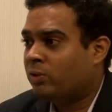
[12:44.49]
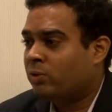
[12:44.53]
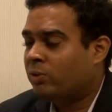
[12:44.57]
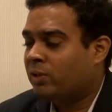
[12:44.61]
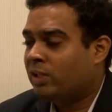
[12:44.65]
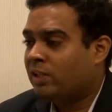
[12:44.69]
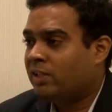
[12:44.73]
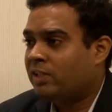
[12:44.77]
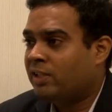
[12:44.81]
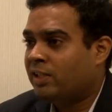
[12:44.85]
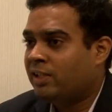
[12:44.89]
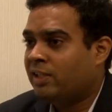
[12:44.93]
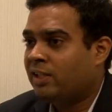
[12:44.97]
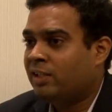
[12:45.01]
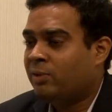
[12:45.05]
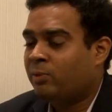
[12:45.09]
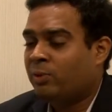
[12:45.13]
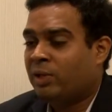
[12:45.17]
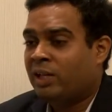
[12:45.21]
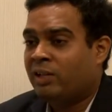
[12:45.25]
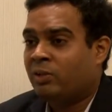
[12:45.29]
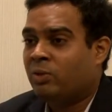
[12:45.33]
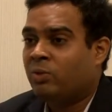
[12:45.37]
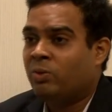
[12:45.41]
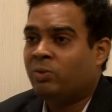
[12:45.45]
You can say that
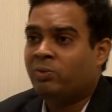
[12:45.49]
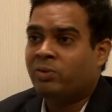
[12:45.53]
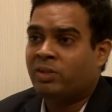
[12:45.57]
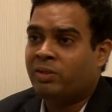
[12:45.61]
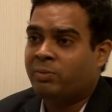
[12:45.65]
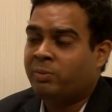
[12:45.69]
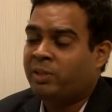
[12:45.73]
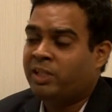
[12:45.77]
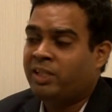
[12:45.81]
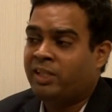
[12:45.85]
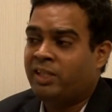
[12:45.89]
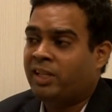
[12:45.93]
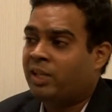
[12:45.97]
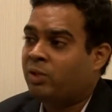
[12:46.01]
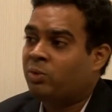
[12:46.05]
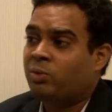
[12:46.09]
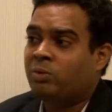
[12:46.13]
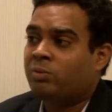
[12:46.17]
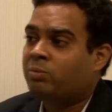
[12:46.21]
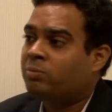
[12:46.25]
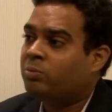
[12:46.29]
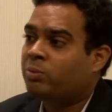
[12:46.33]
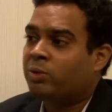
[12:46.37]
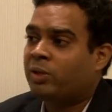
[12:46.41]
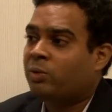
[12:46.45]
when I go for a meeting, I
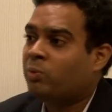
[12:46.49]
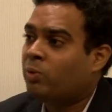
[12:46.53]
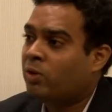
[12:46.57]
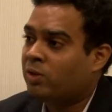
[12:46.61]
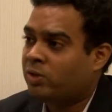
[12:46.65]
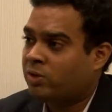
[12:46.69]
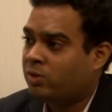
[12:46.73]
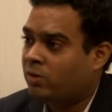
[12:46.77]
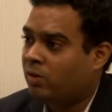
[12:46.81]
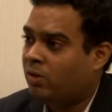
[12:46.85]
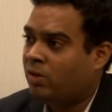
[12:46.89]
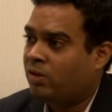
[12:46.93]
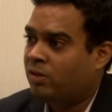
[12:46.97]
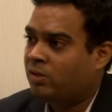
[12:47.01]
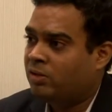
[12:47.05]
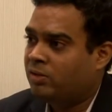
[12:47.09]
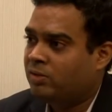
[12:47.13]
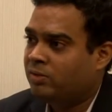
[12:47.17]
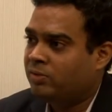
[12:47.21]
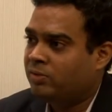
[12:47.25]
don't put a watch on.